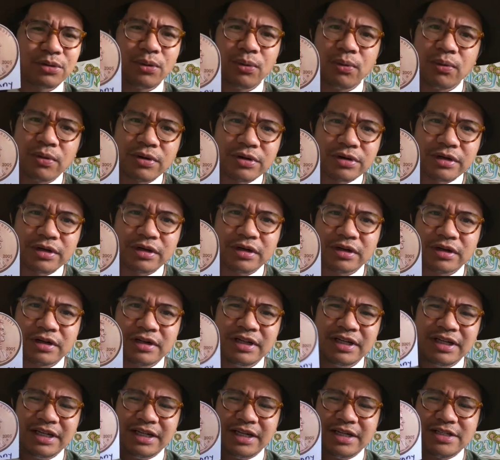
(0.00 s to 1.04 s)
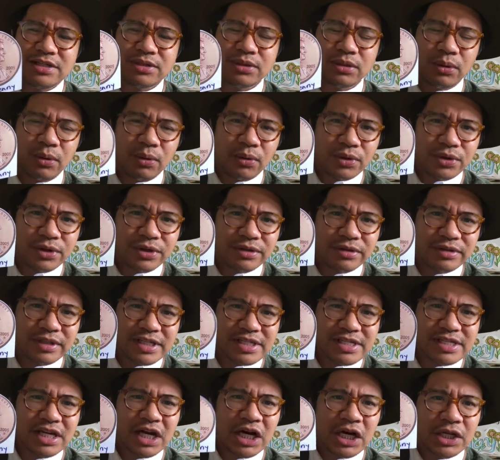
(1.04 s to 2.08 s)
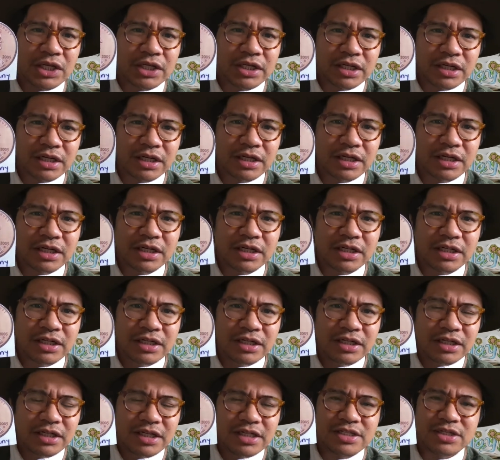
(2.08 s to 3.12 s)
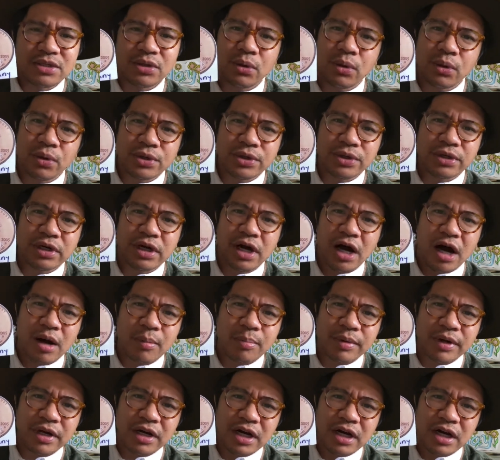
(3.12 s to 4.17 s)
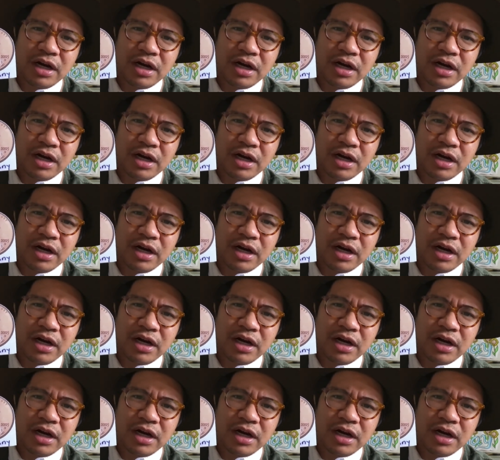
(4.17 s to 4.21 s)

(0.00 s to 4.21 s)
quarter, is a quarter this color? Is a quarter copper?